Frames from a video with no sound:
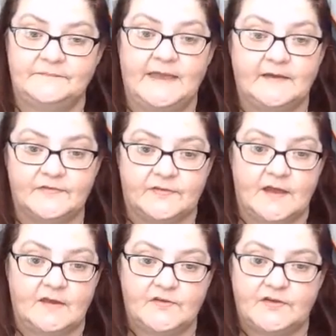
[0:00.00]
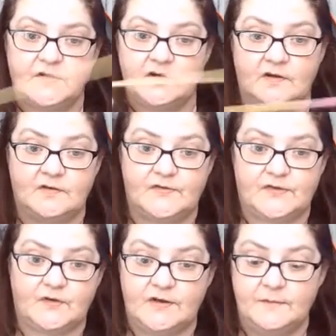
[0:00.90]
Yes, the kind of skewer you
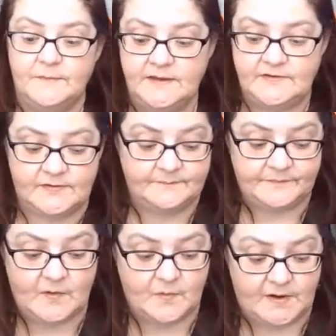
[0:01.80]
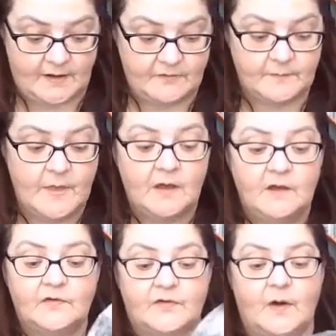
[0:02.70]
skewer your meat or whatever.
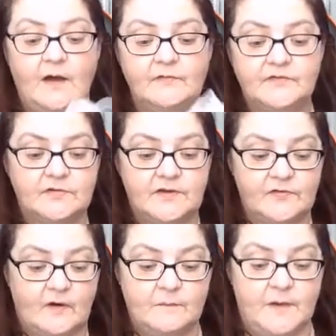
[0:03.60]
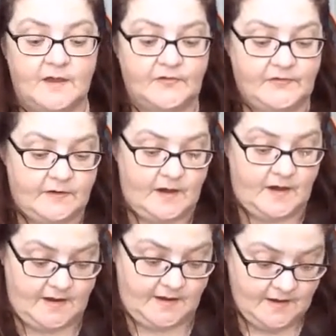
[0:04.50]
So after these are mixed,
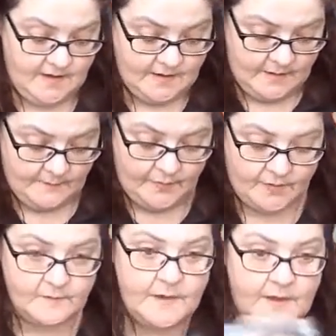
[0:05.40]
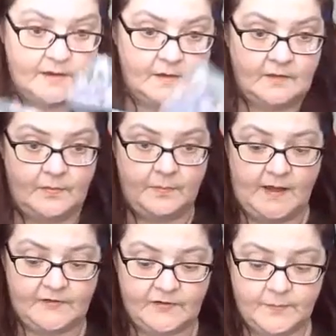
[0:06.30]
I put them in a
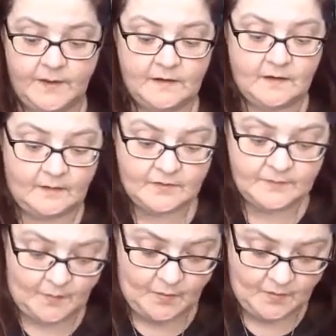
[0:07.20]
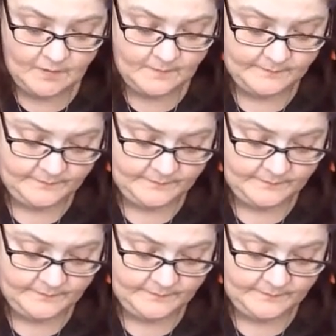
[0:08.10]
plastic bag covered bowl.